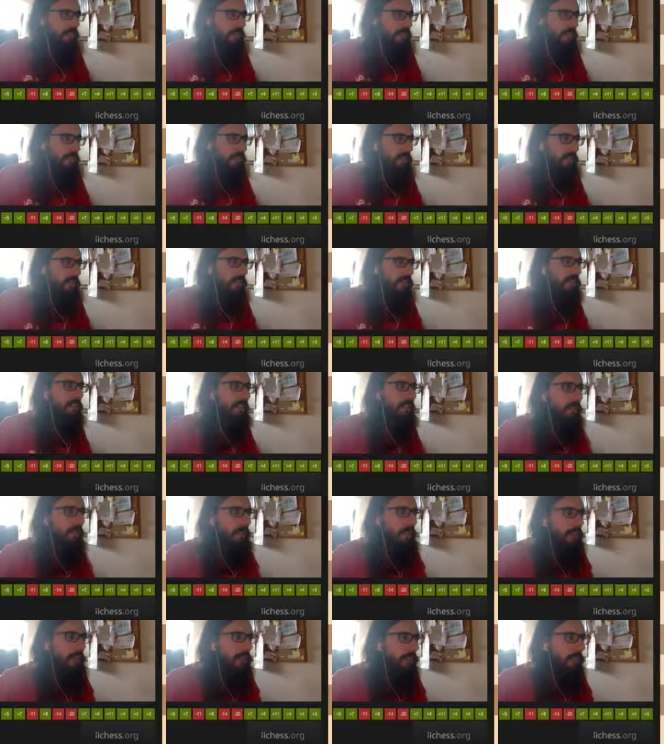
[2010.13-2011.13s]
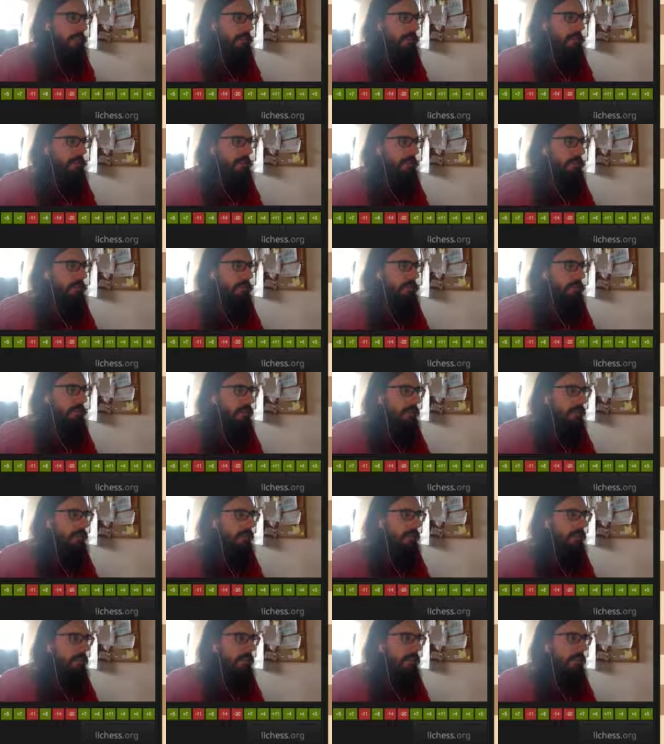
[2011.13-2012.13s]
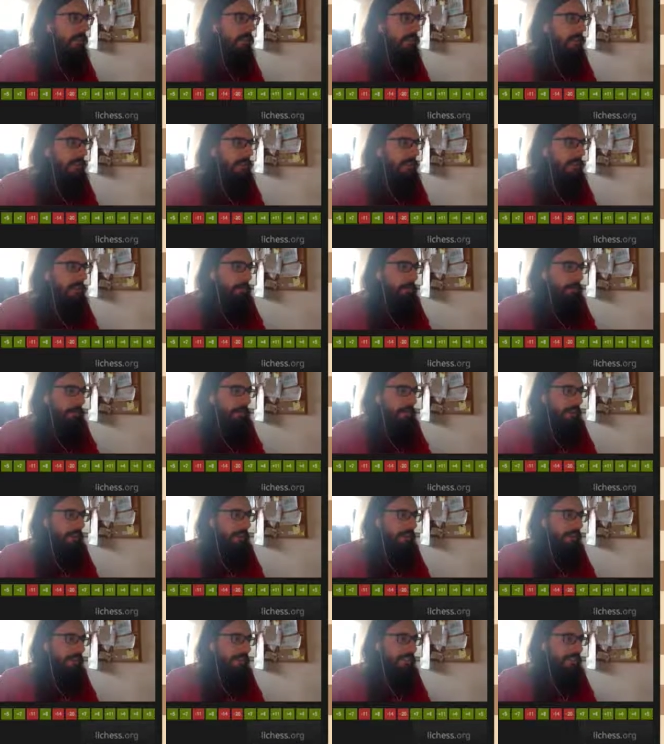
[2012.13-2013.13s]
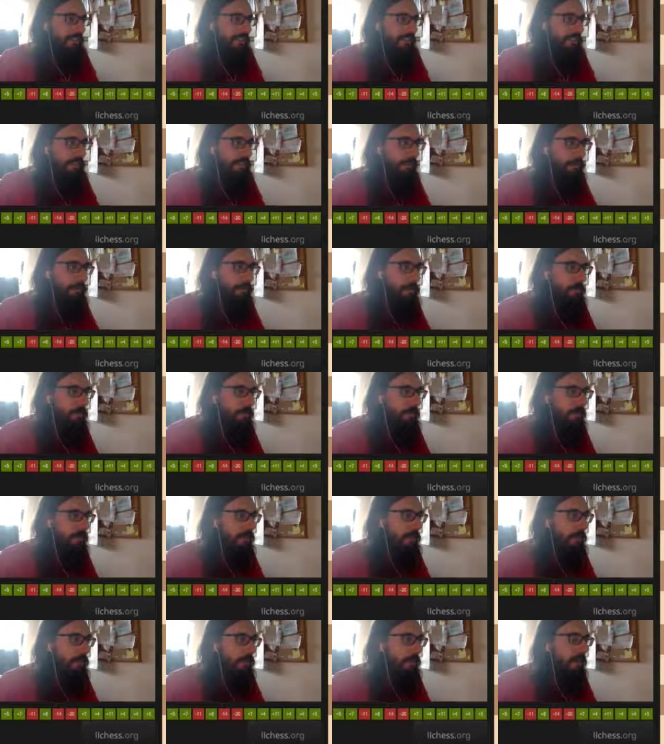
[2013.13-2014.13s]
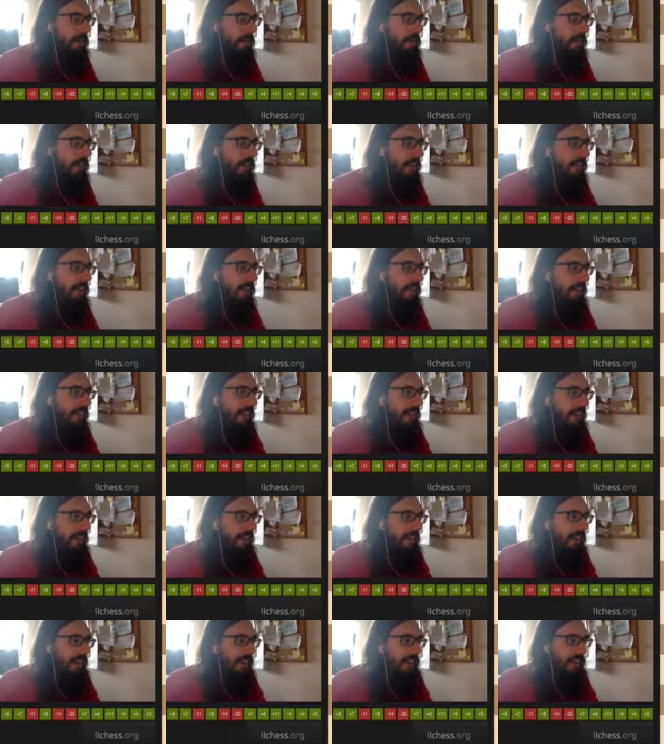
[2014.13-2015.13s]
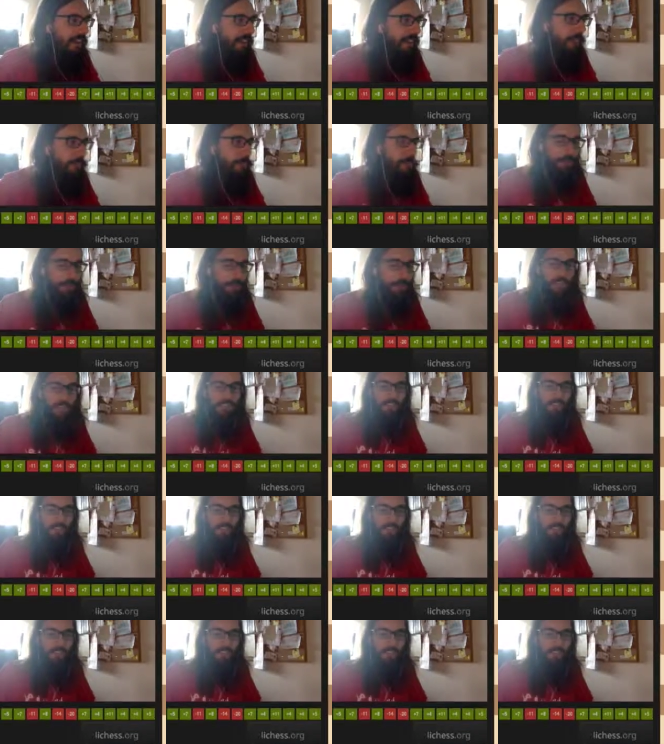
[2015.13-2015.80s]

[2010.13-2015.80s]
anything like clear besides taking that rook on h1. I don't want